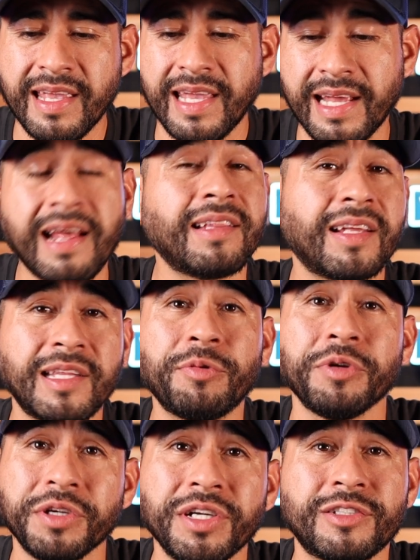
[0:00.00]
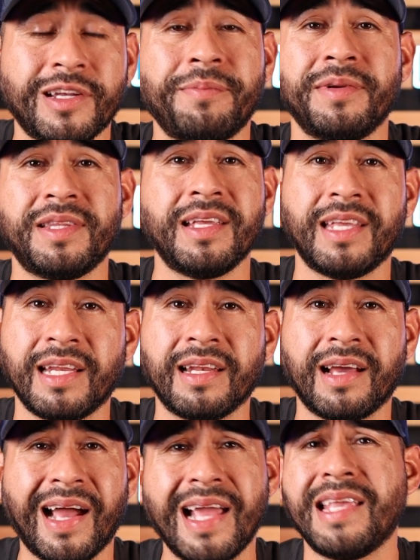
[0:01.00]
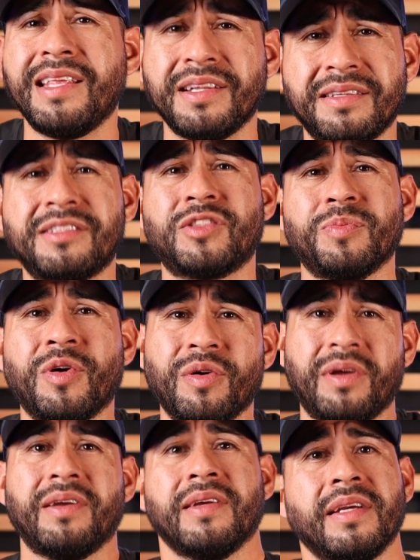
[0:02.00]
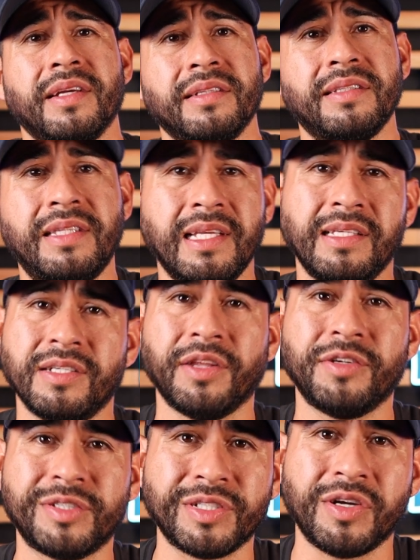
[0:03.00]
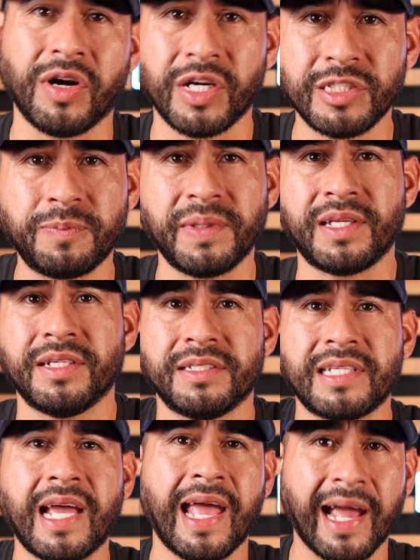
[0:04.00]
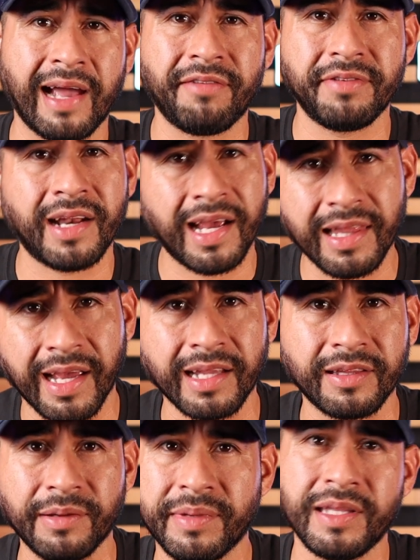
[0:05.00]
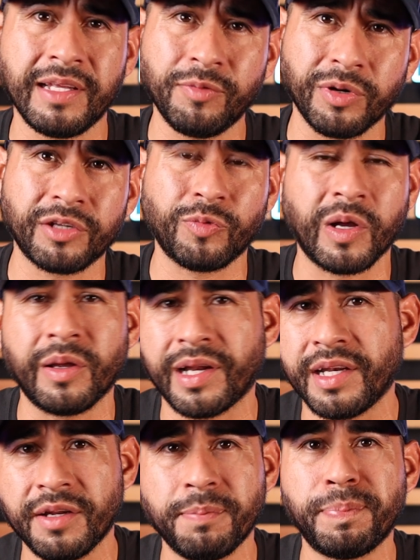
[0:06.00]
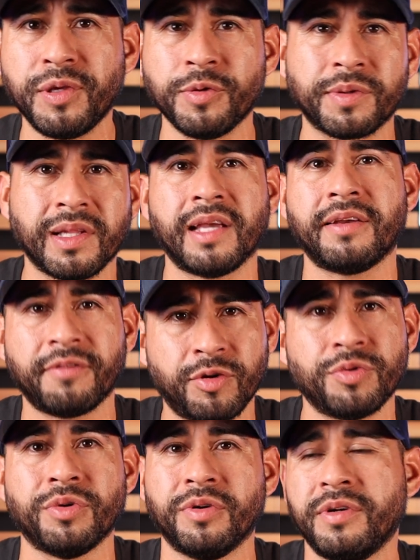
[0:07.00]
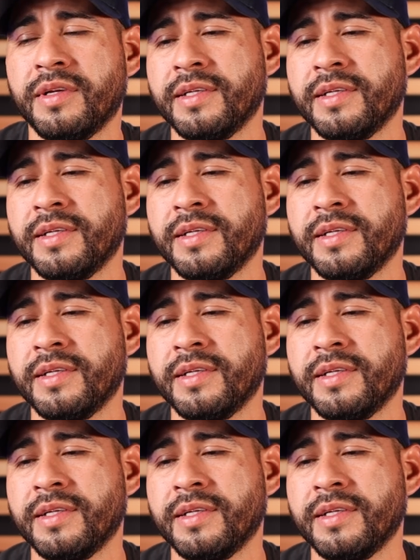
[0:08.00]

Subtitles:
And I thought they were good. So I remember thinking, I can smoke these other cigars because I have and I like them and they worked well and I didn't puke. Like, cool.